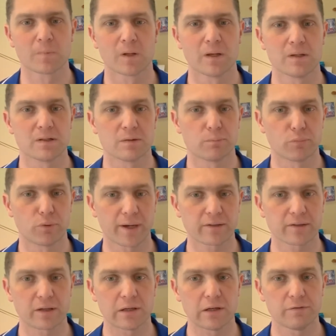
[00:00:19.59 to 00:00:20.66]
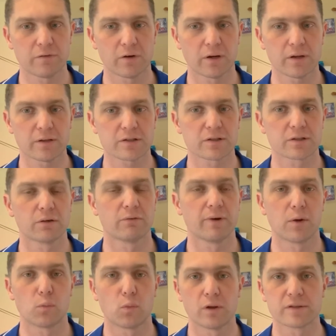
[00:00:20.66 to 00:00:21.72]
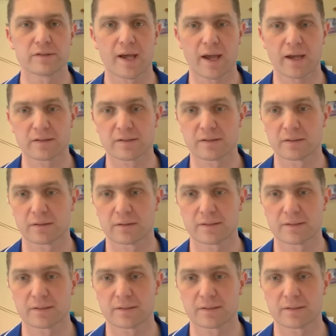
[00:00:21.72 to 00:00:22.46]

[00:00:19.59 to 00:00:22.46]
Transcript: is some practical advice around what tax